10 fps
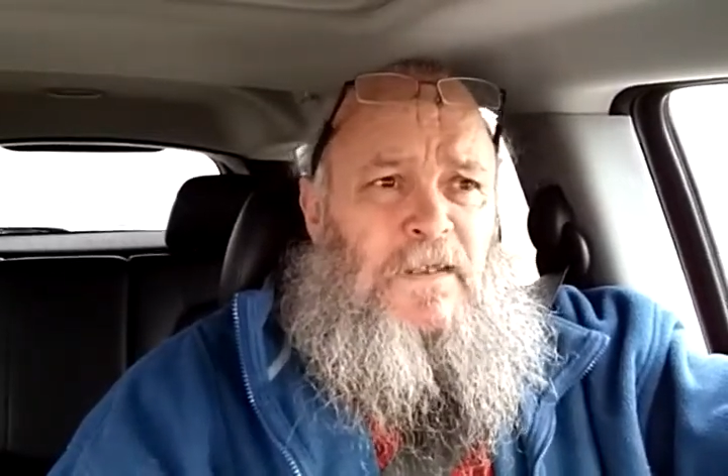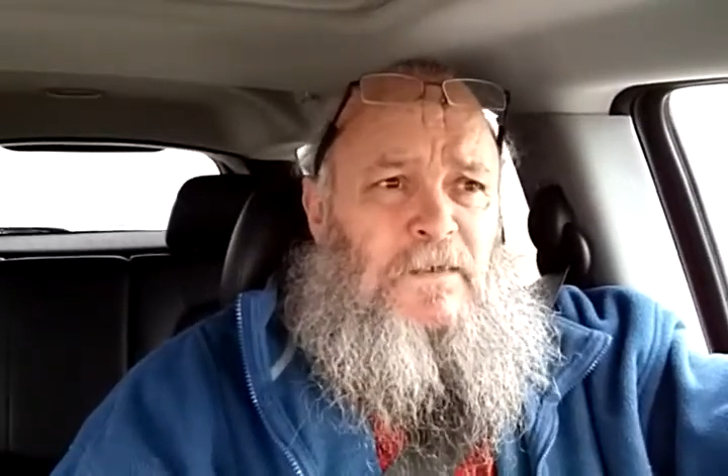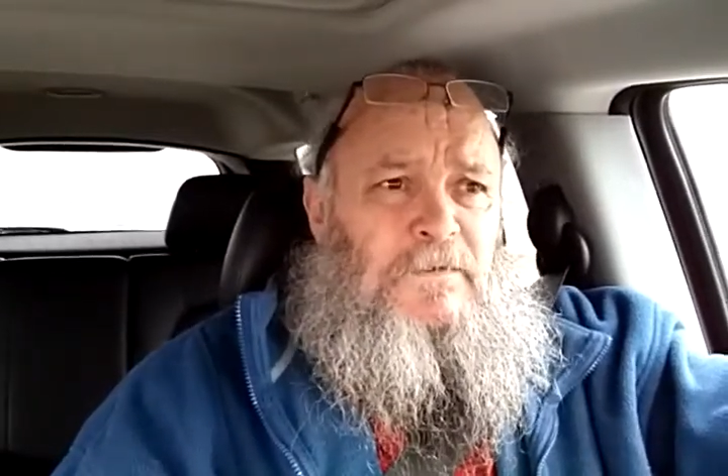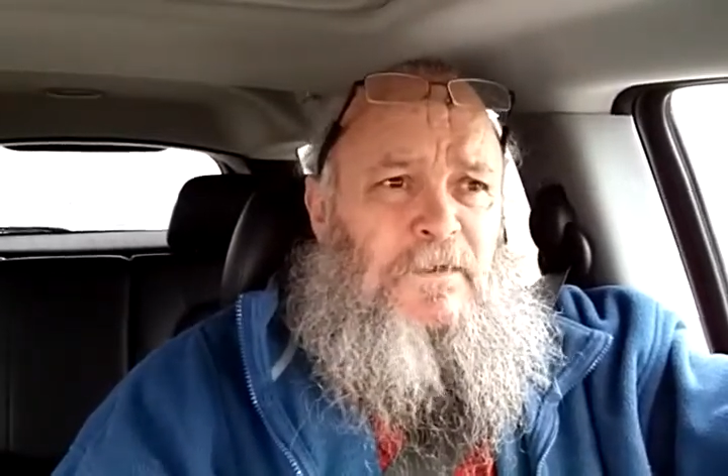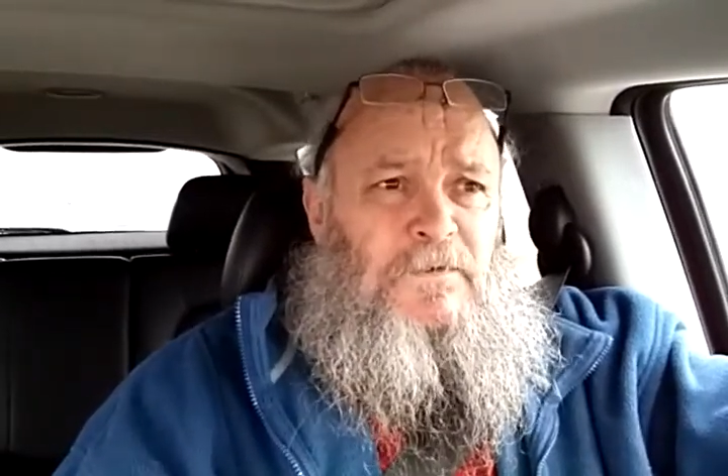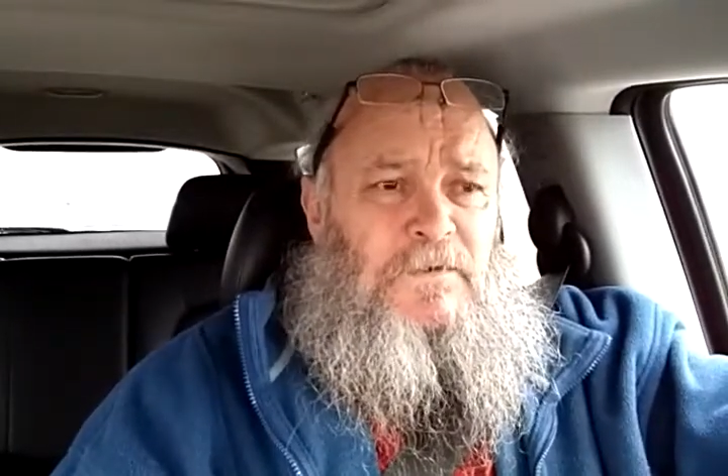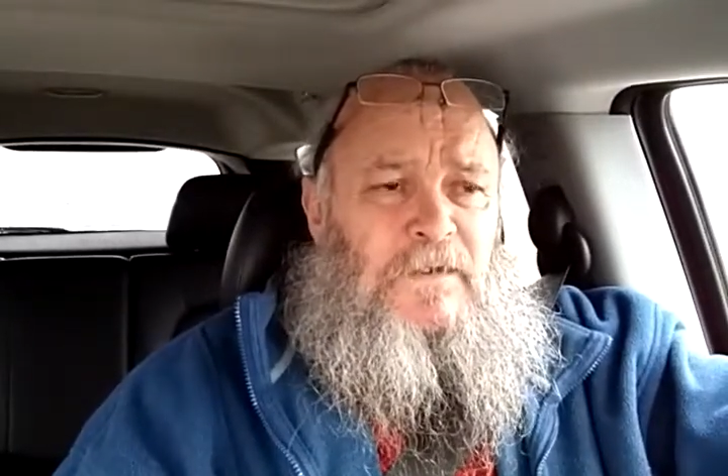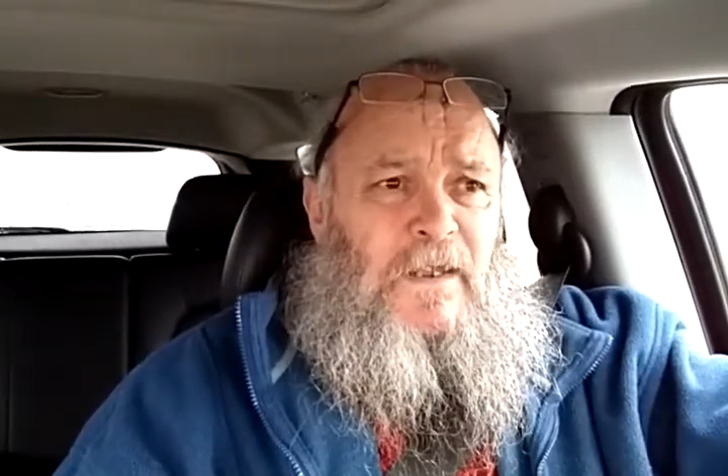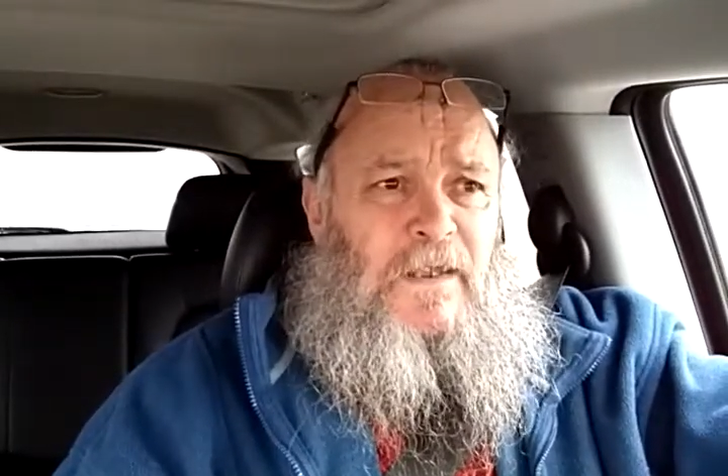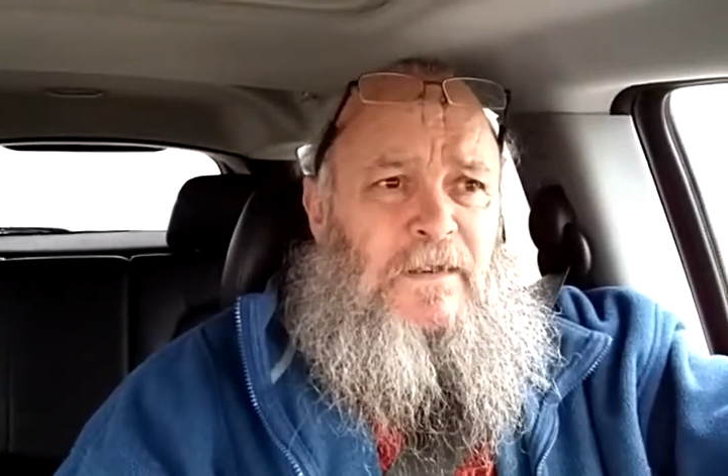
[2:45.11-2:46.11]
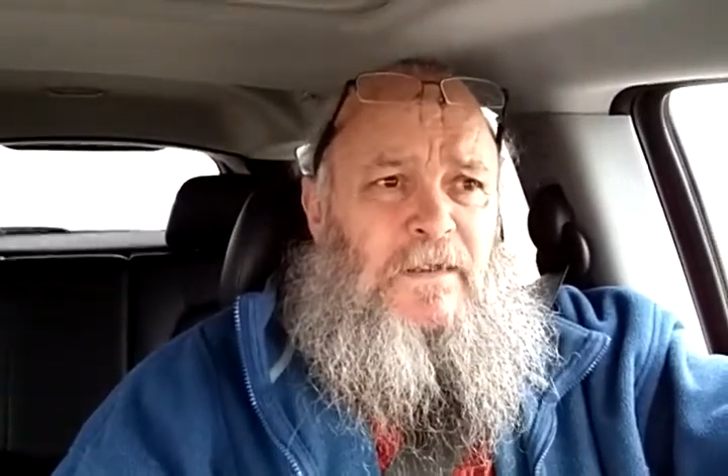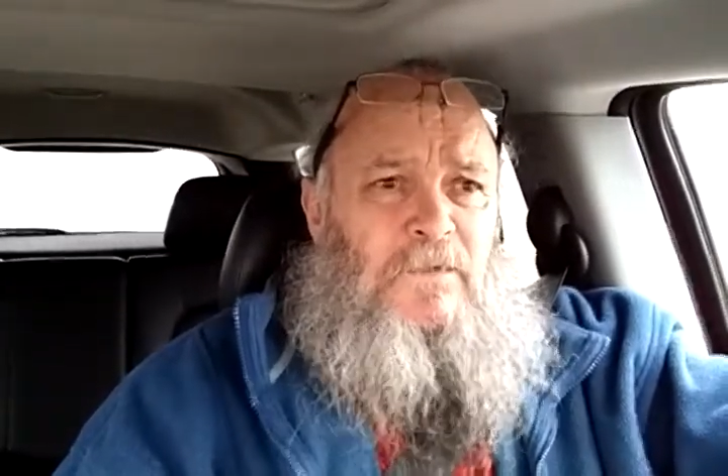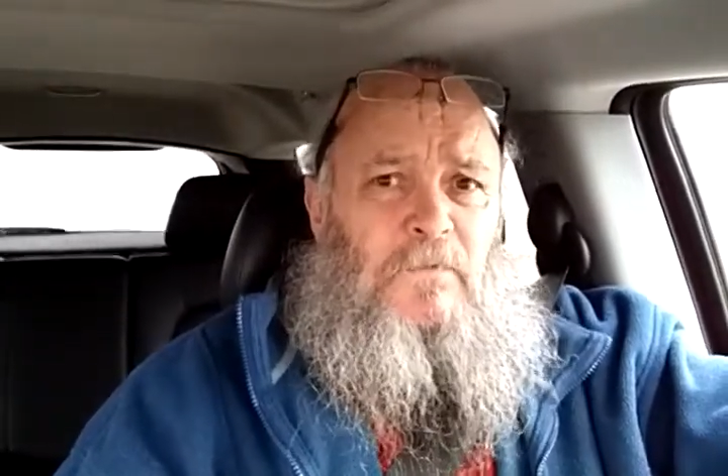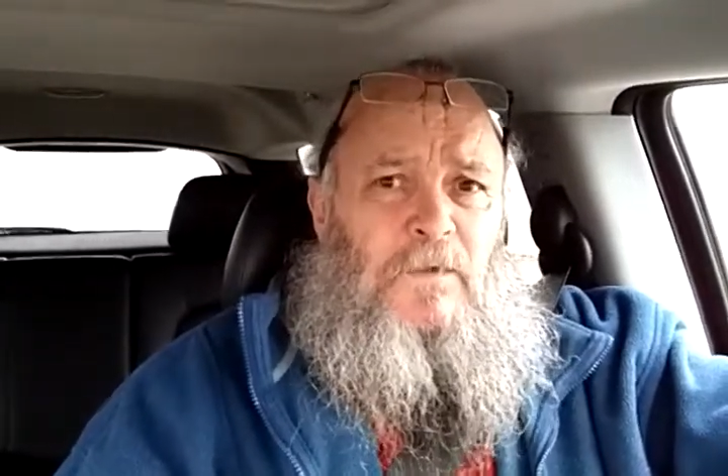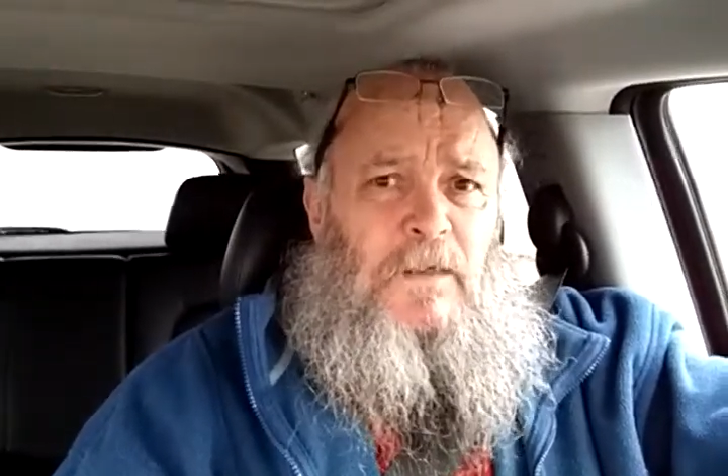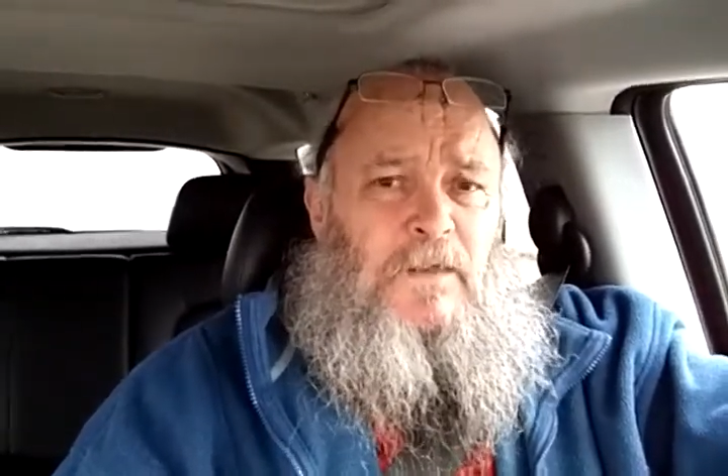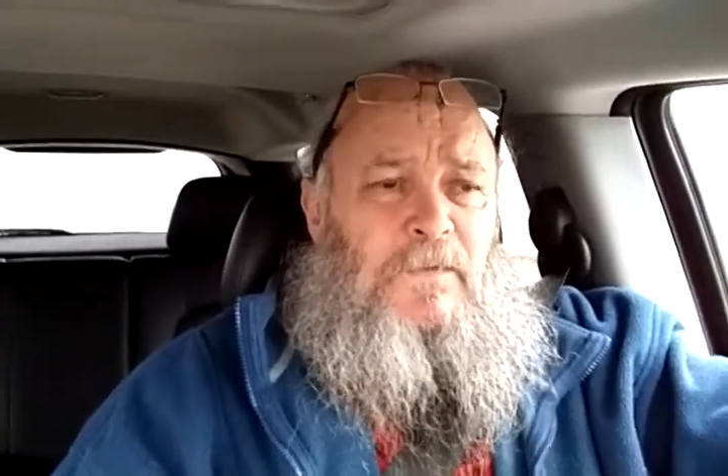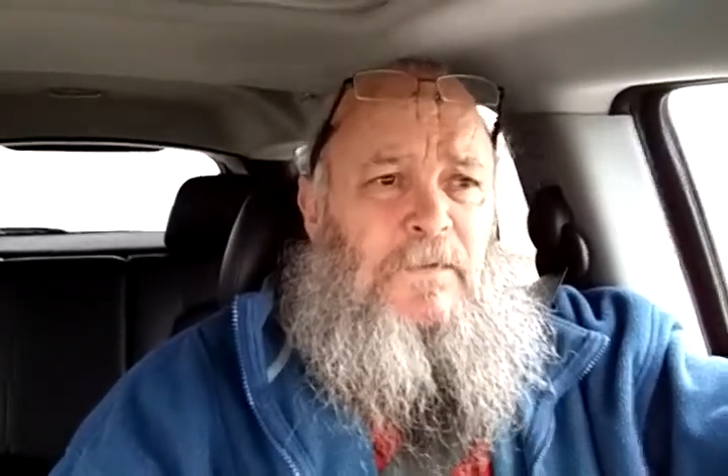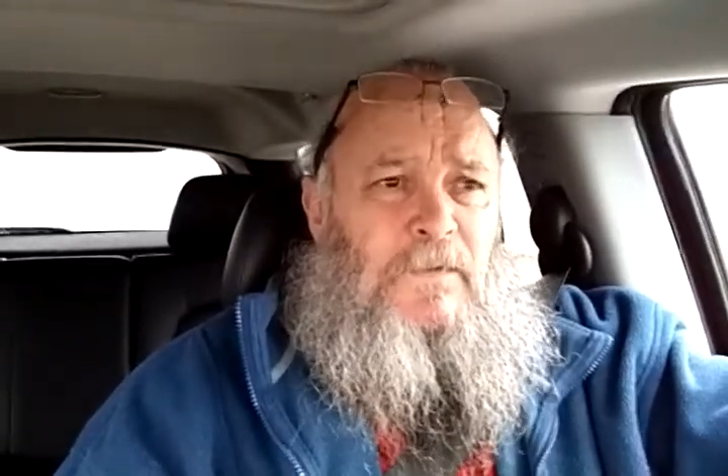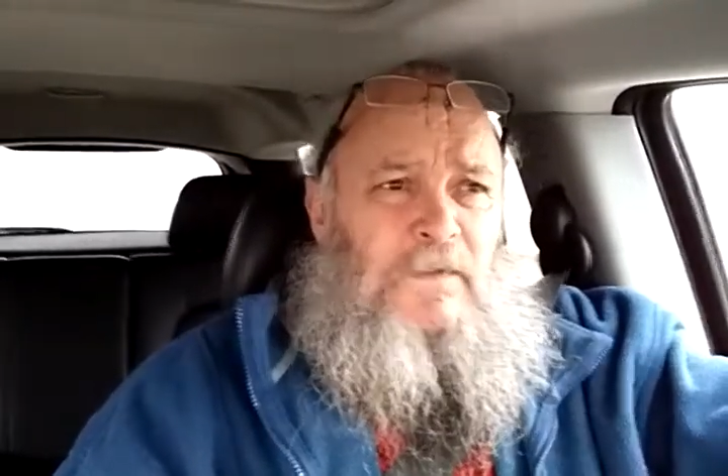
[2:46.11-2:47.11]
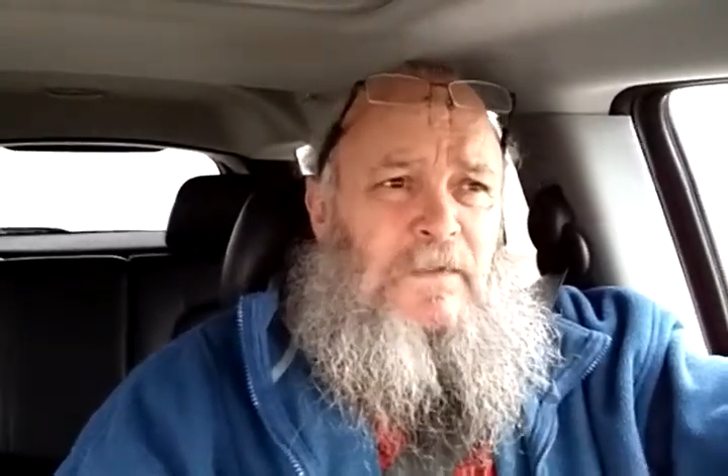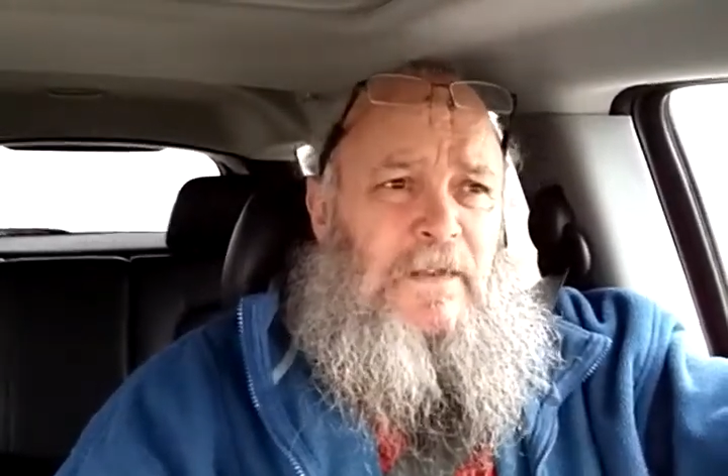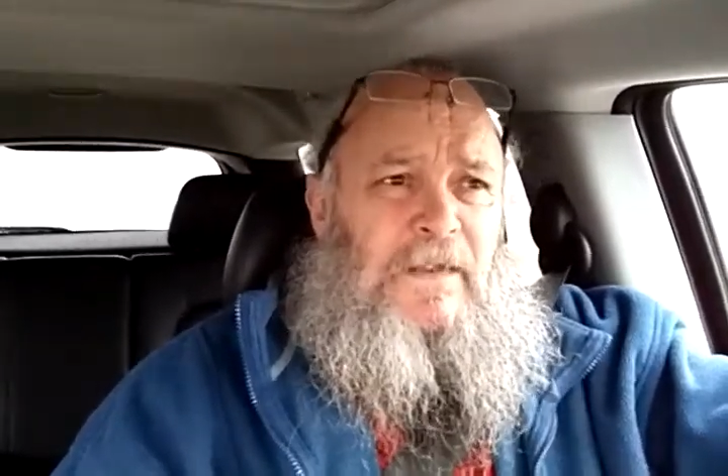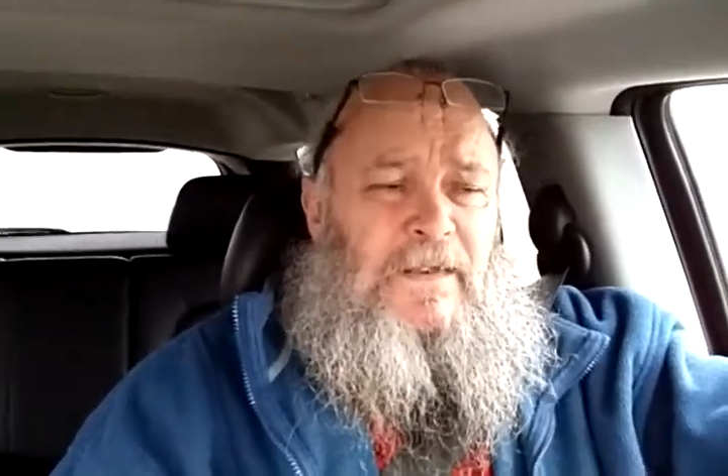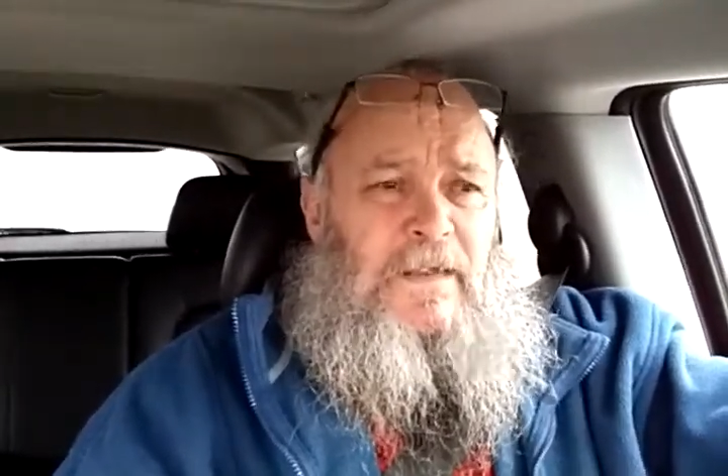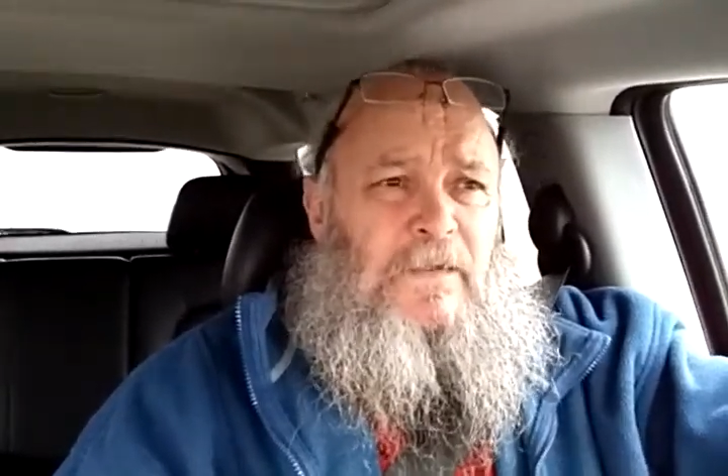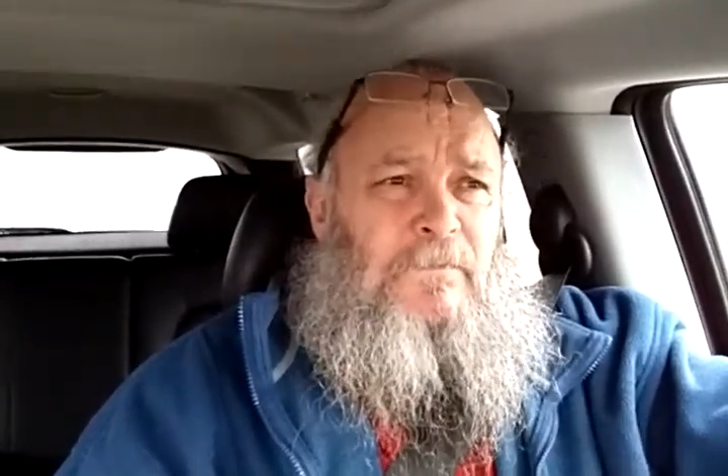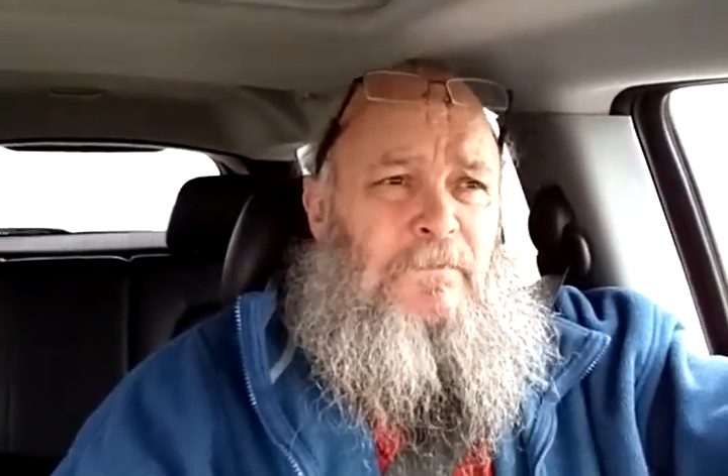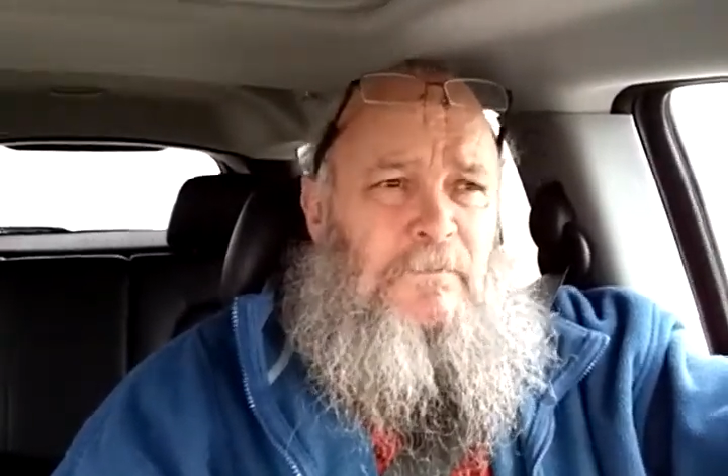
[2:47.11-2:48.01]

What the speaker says: be associated with any